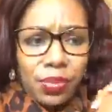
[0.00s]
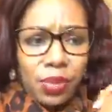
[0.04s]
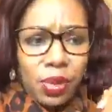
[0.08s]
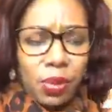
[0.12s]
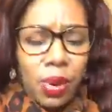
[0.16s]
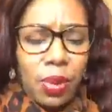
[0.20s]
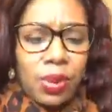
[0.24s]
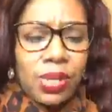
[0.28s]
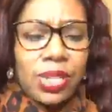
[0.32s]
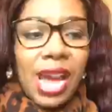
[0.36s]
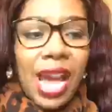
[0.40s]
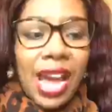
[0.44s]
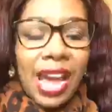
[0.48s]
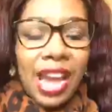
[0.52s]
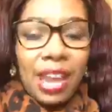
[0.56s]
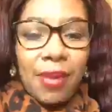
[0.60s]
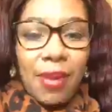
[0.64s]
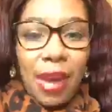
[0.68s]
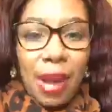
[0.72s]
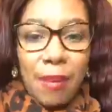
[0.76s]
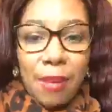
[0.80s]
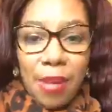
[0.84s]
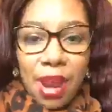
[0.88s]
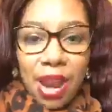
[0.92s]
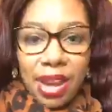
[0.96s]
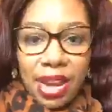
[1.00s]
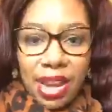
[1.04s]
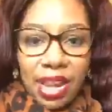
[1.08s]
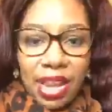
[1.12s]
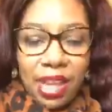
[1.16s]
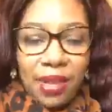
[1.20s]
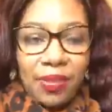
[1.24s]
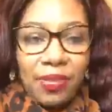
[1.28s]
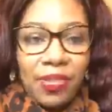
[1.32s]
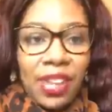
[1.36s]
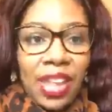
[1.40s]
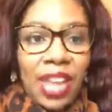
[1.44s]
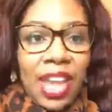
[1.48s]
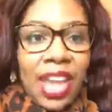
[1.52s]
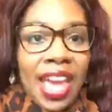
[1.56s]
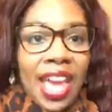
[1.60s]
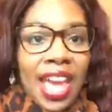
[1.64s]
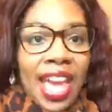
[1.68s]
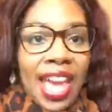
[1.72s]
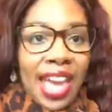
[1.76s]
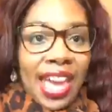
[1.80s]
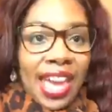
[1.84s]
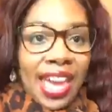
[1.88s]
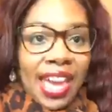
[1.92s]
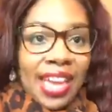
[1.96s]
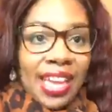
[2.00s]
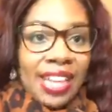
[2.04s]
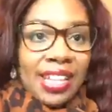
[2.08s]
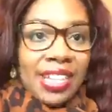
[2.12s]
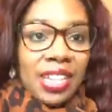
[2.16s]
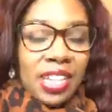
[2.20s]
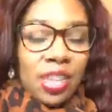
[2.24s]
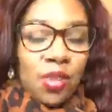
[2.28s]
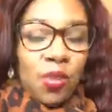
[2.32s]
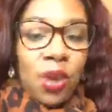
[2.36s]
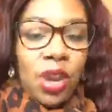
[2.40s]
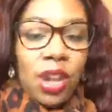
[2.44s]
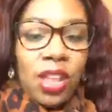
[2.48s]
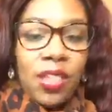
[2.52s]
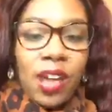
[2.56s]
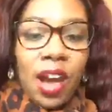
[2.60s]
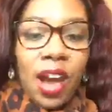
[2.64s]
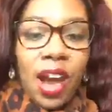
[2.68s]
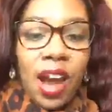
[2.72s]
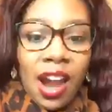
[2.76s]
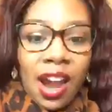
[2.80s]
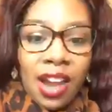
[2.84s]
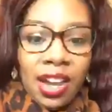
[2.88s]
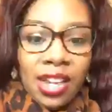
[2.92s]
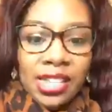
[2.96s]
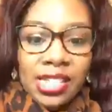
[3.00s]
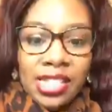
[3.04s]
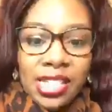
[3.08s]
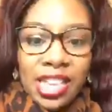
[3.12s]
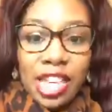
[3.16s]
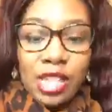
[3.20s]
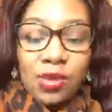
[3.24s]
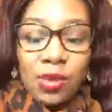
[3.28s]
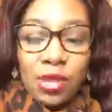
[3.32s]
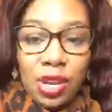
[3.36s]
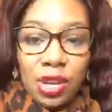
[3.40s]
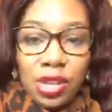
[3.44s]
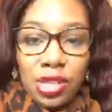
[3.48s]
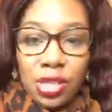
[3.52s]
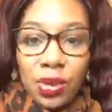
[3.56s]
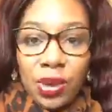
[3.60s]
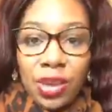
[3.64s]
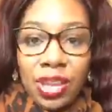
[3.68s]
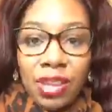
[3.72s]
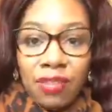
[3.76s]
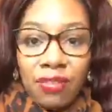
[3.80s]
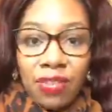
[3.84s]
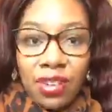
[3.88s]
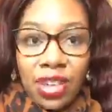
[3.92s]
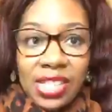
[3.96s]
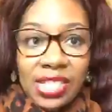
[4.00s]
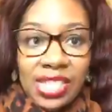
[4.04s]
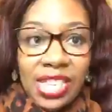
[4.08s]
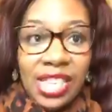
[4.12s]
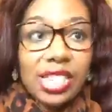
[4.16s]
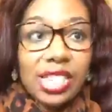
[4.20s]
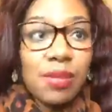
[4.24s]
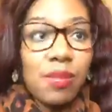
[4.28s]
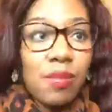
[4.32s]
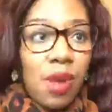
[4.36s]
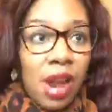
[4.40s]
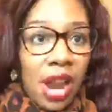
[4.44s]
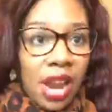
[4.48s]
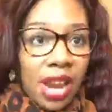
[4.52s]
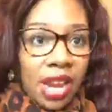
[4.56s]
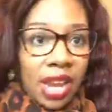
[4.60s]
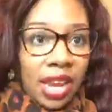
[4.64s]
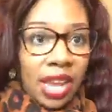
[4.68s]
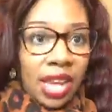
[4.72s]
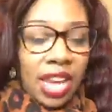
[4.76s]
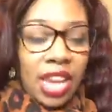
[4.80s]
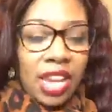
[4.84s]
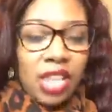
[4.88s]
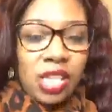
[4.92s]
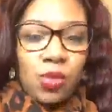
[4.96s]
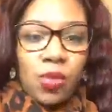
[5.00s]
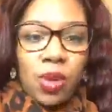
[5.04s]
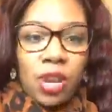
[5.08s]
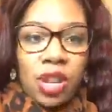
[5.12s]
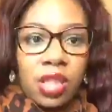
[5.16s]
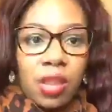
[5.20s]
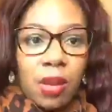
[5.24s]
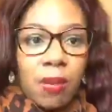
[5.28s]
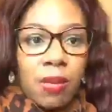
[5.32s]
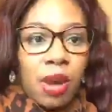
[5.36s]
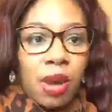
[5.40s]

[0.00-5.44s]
We were talking about marketing, and one of the hardest things when you're doing events is marketing. It is one of the